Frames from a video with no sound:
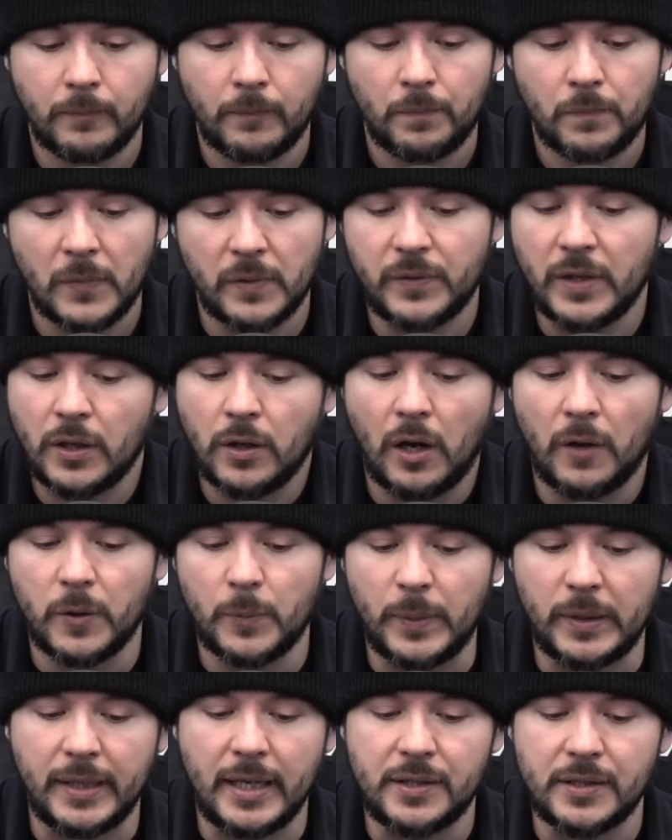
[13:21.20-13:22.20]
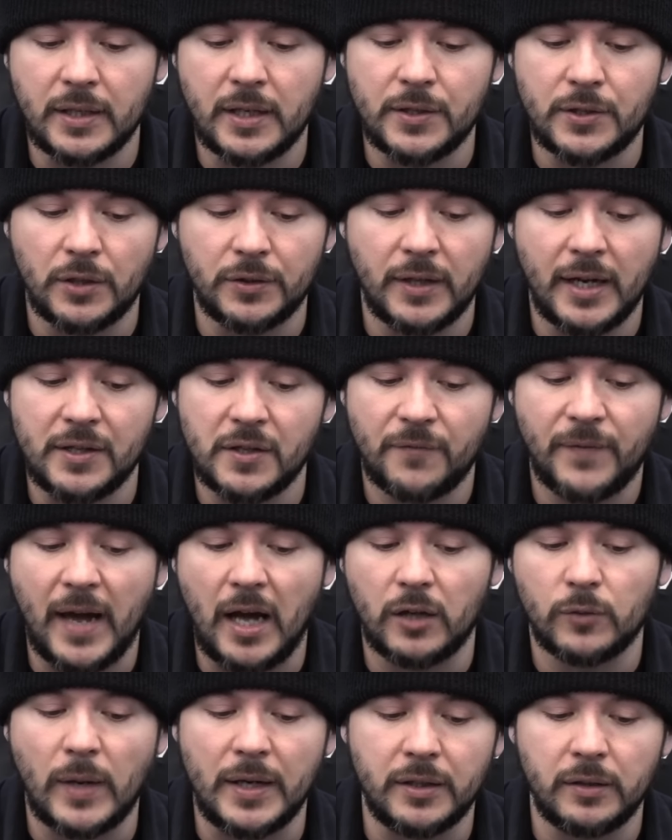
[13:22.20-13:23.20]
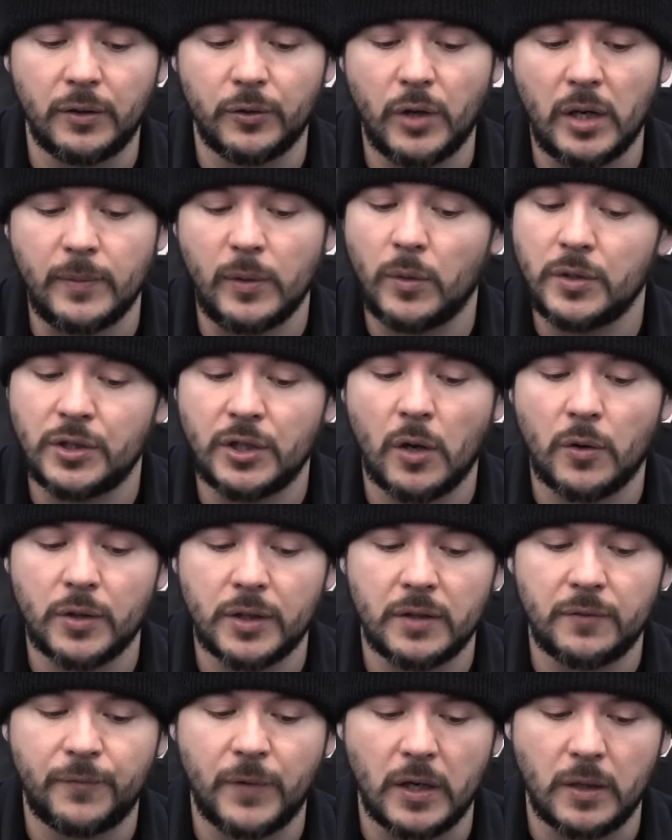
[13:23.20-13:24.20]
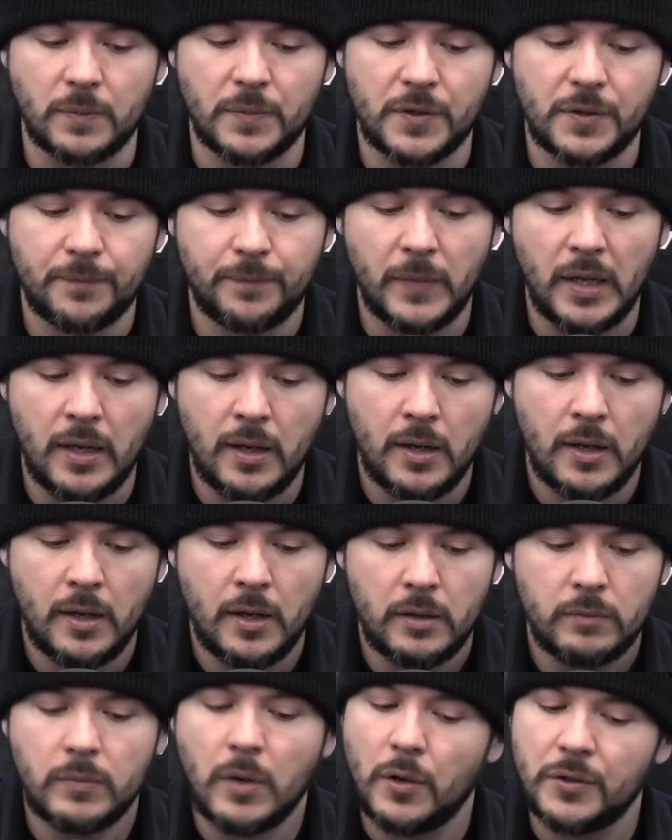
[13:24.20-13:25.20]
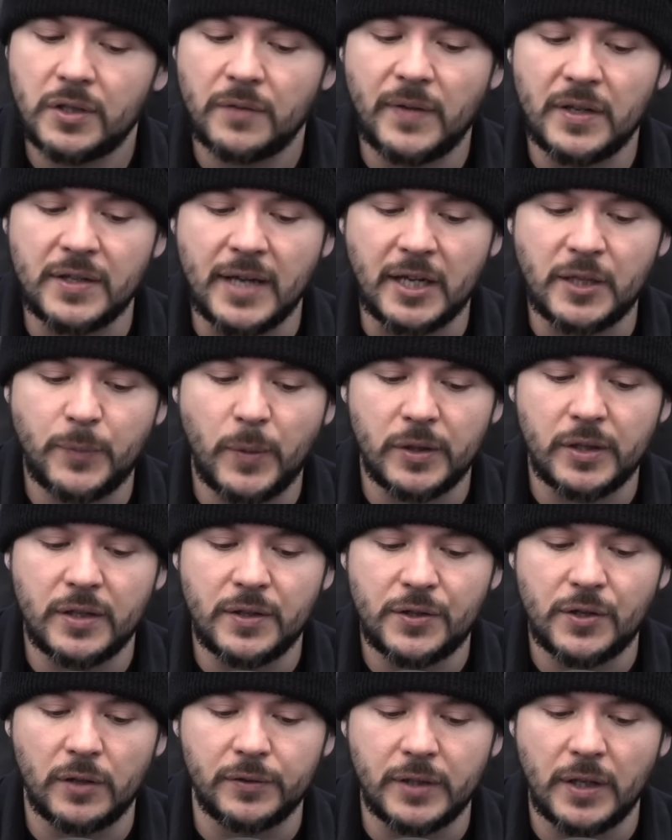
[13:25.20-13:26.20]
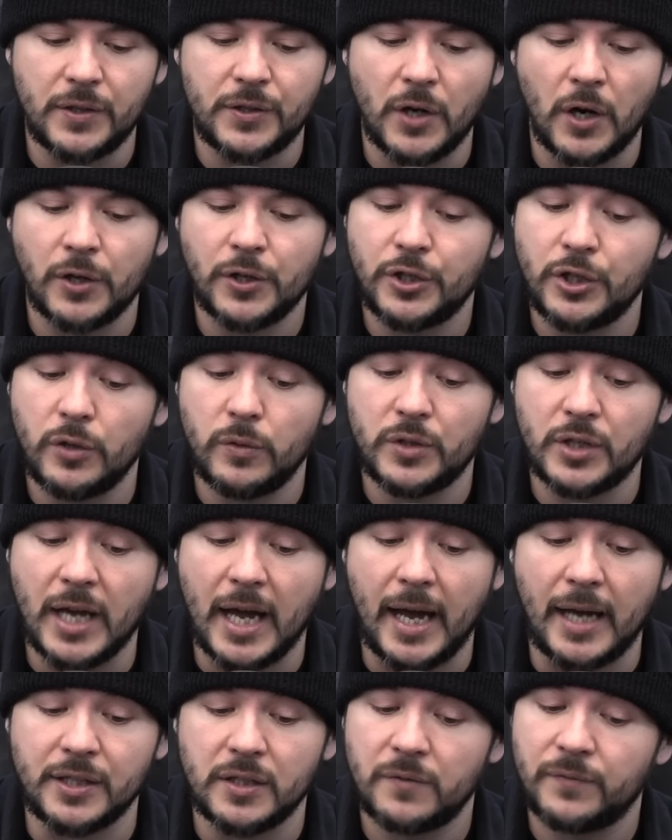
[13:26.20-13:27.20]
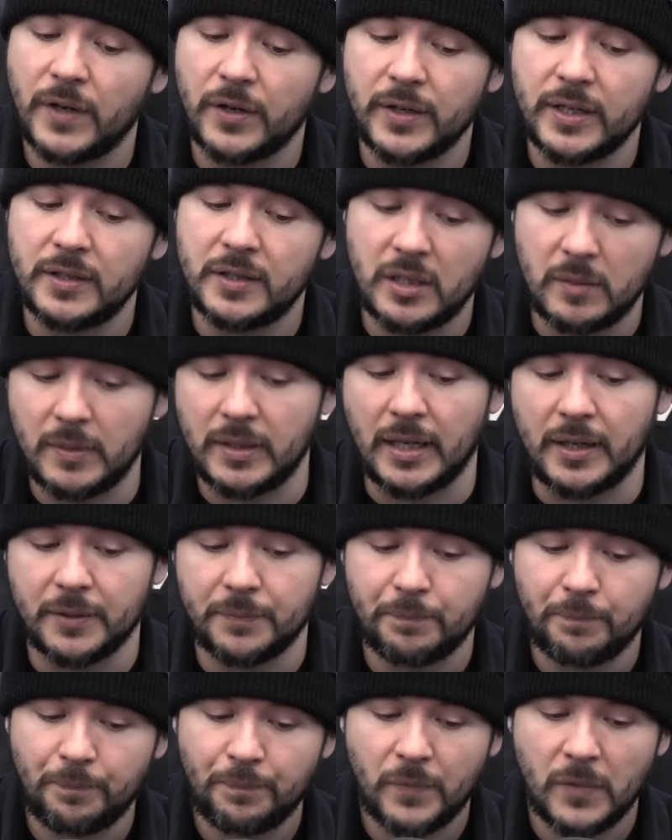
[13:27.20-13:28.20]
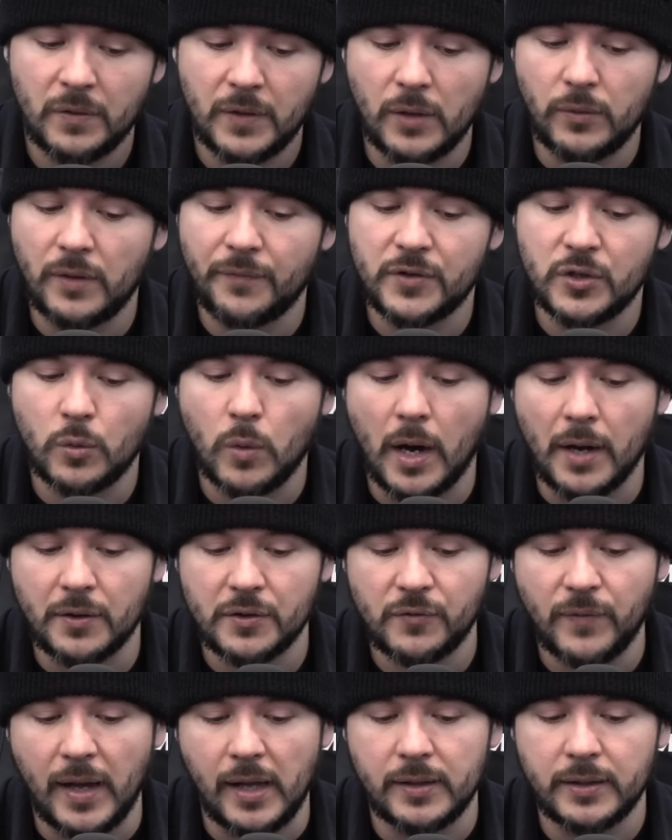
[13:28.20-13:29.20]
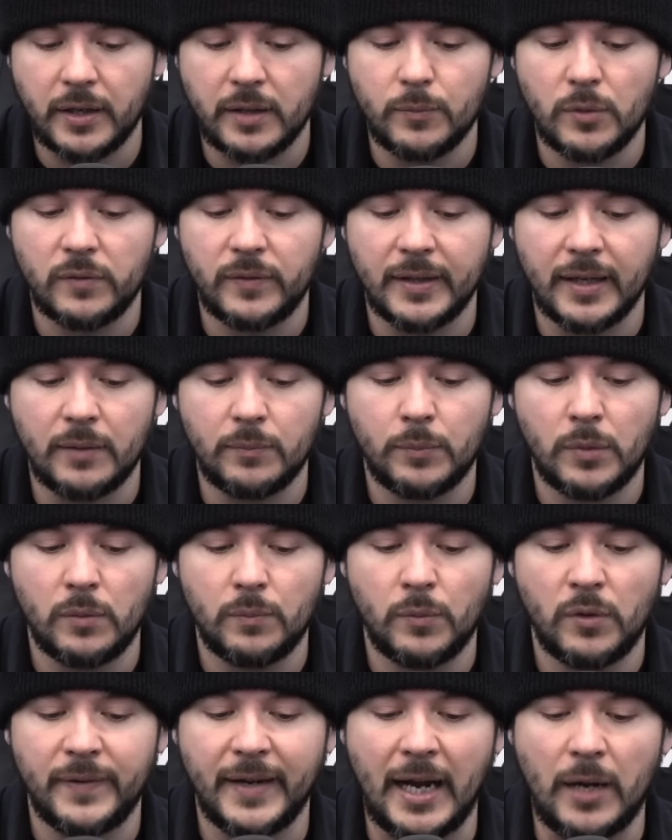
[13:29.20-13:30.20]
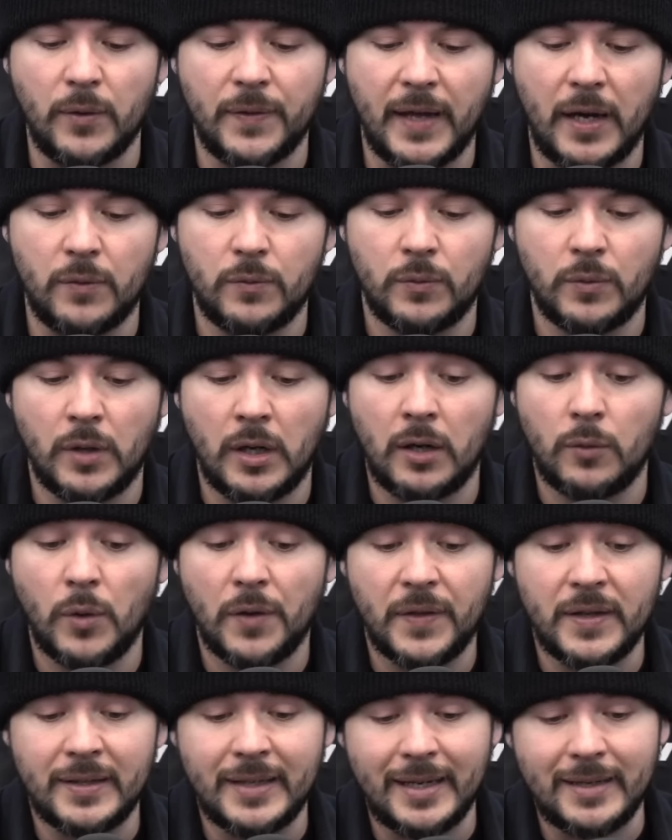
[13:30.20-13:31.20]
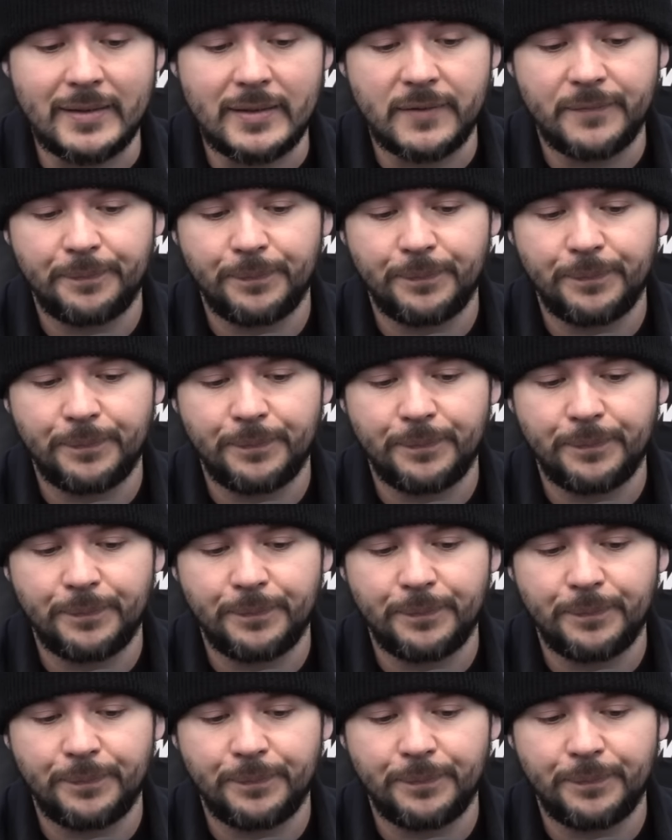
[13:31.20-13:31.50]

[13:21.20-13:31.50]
If they call the police, the consultant has a valid rental agreement, which the owner confirms. Most of these expert consultants are huge guys and very intimidating. They will have the squatters voluntarily moving, moving out without, uh, within days.